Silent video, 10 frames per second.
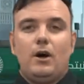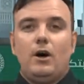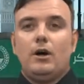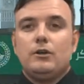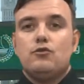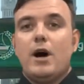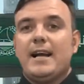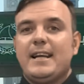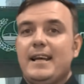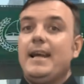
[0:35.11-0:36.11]
on
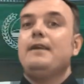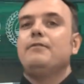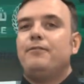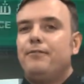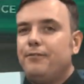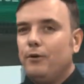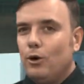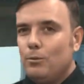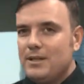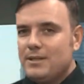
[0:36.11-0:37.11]
writing
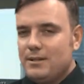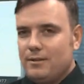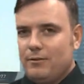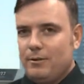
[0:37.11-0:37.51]
informative